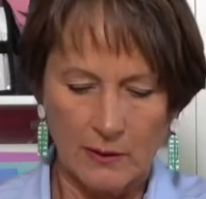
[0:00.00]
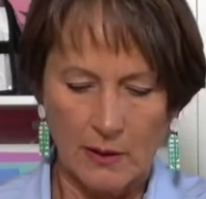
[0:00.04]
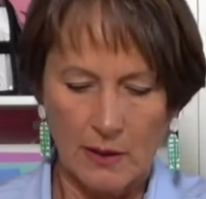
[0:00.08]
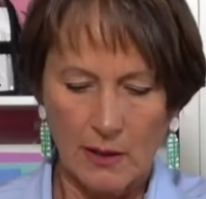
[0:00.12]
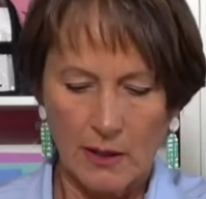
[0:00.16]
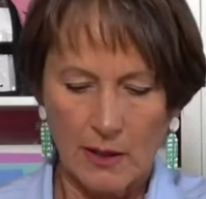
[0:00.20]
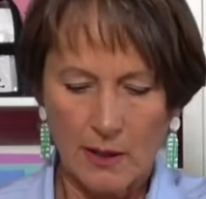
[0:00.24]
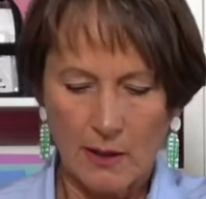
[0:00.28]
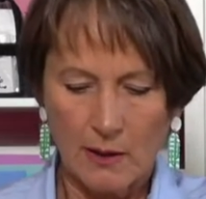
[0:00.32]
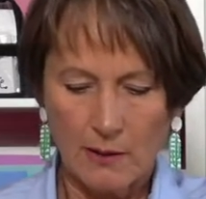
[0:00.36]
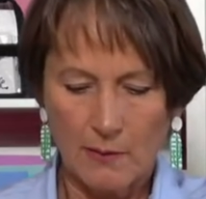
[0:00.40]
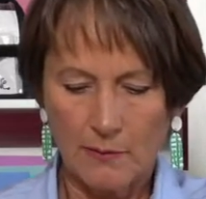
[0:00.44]

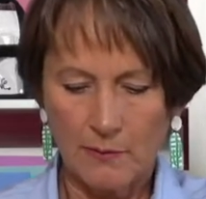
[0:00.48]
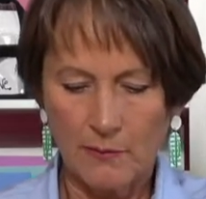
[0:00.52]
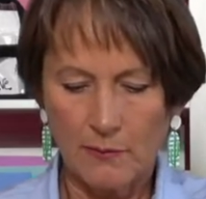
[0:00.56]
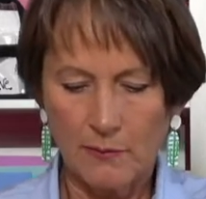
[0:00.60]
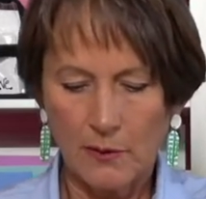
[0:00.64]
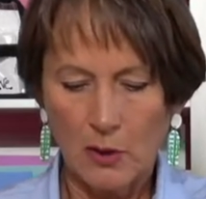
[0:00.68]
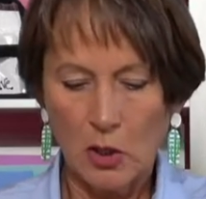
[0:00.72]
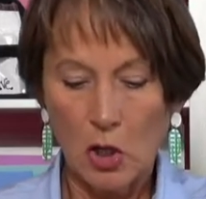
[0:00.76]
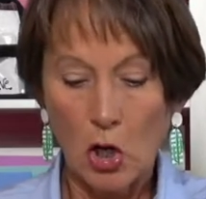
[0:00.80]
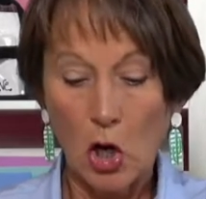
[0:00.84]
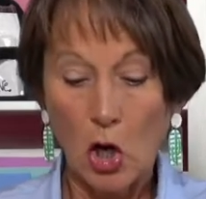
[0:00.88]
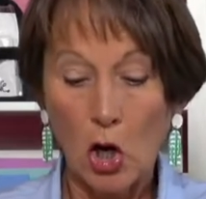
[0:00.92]
um,
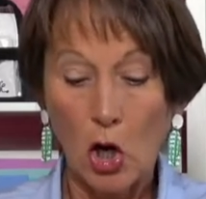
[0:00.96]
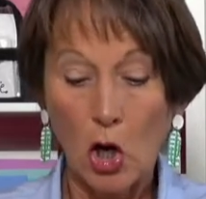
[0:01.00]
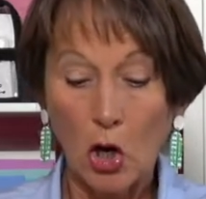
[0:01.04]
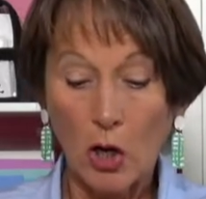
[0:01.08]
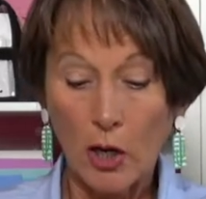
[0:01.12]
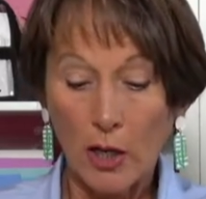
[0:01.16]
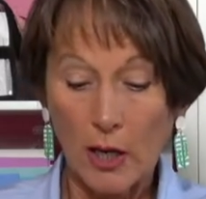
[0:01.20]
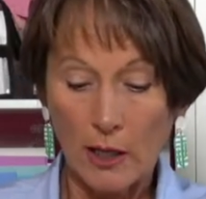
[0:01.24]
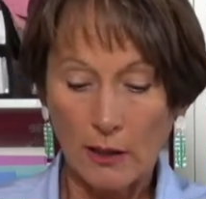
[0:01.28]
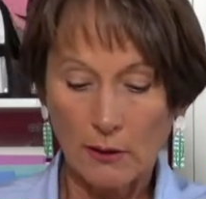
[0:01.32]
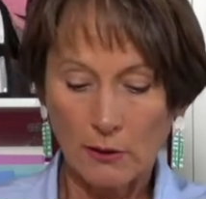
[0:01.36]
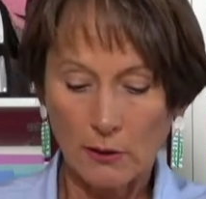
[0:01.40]

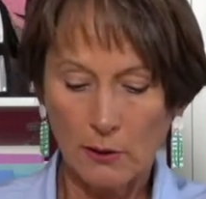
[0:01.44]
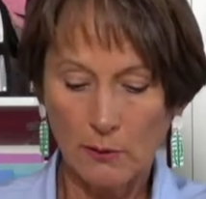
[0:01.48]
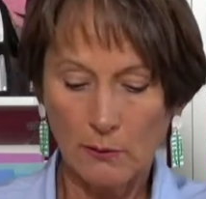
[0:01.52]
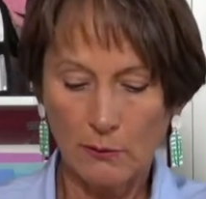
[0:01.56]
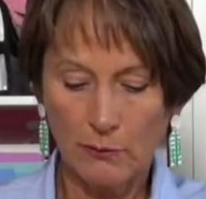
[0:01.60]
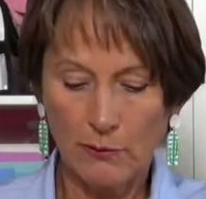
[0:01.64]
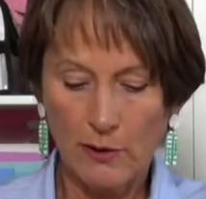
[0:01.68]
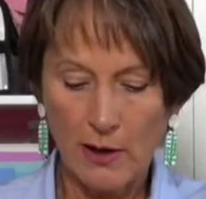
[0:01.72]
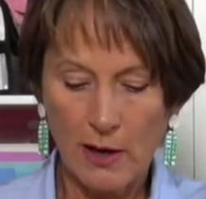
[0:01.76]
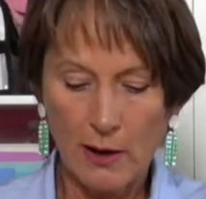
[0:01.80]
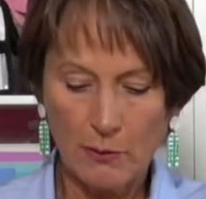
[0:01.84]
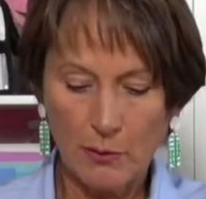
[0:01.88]
hook and
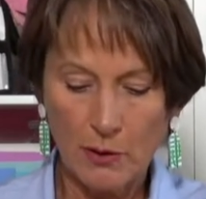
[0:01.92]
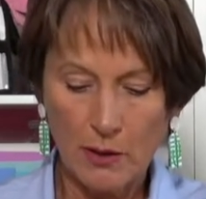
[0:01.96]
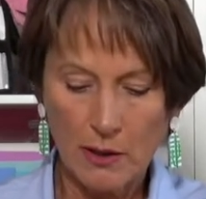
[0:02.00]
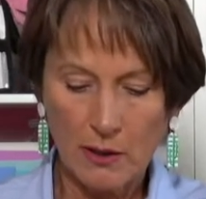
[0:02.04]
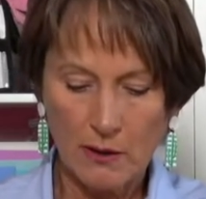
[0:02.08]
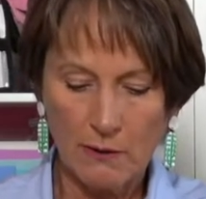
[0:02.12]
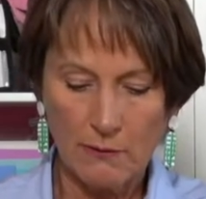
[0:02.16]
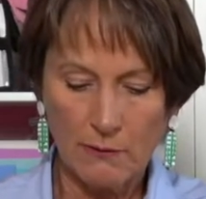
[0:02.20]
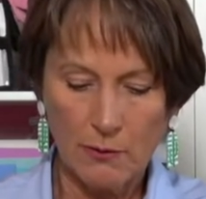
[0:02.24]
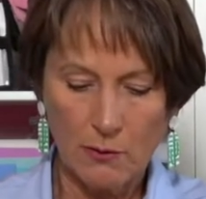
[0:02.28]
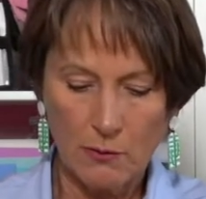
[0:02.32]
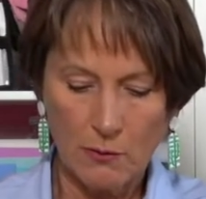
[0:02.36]
loop fabric,
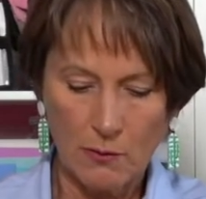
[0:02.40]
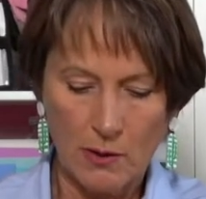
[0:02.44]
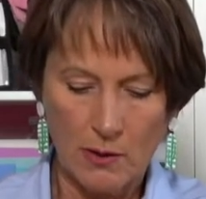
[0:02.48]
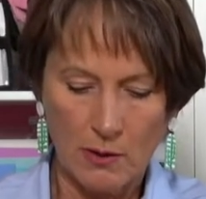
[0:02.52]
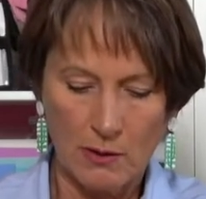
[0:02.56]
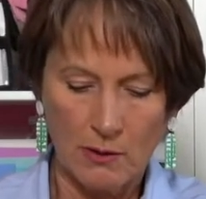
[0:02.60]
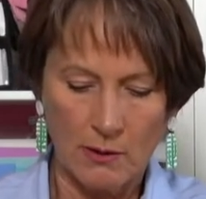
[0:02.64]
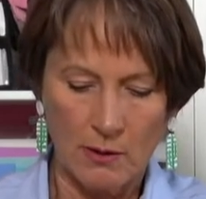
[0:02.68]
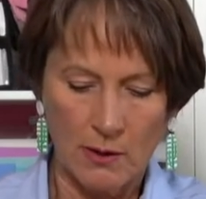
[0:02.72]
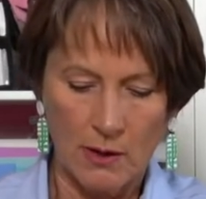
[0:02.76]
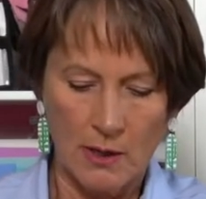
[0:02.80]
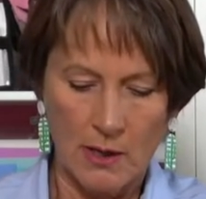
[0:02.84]
if you
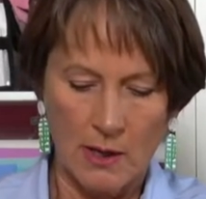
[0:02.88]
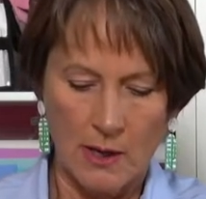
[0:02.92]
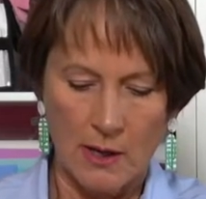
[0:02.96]
will.